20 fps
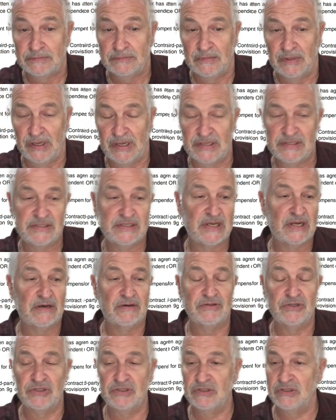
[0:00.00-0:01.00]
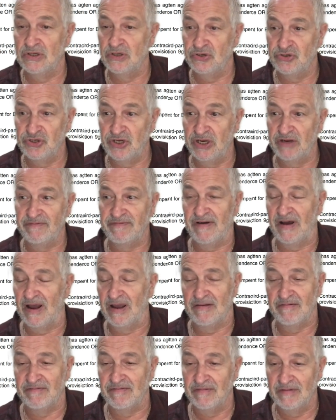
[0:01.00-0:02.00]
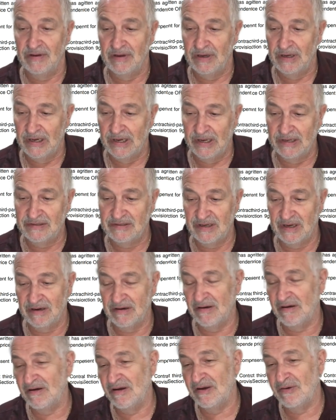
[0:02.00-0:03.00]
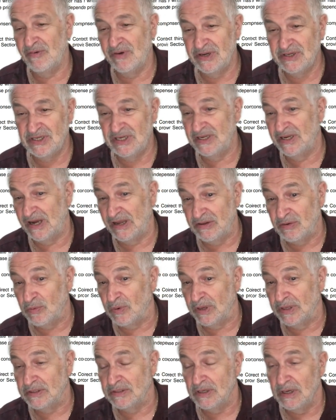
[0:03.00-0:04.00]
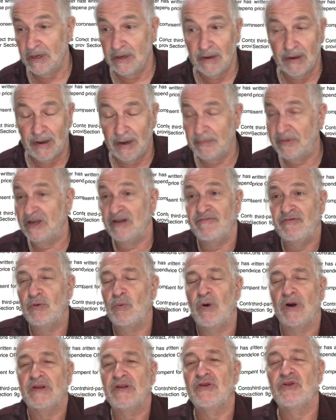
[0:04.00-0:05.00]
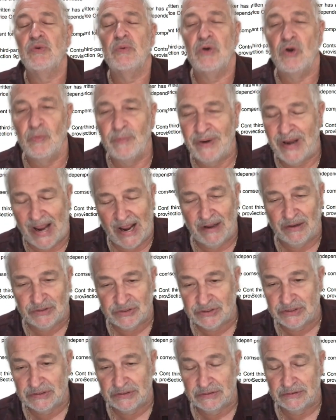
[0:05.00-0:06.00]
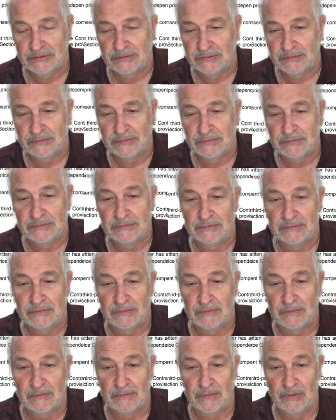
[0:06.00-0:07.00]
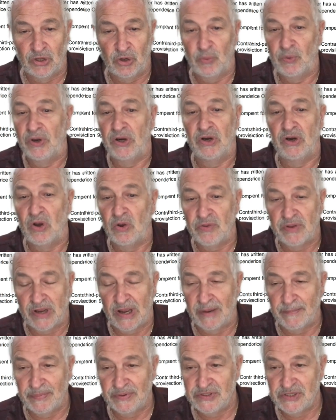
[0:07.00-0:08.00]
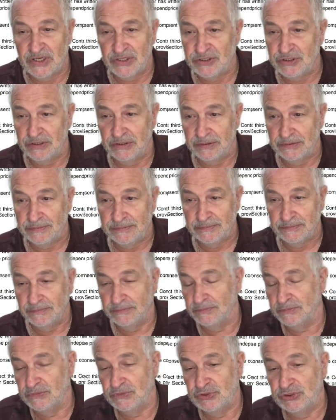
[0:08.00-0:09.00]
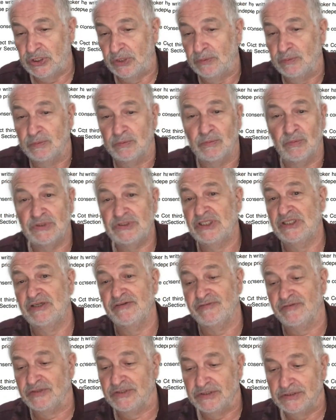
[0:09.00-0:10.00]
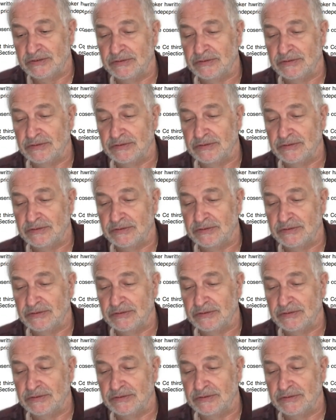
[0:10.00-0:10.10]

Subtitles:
instead of just seeing 5 and saying, oh, I want to see the other one. I mean, if you walked into an open house, you wouldn't know the compensation. So what's the difference?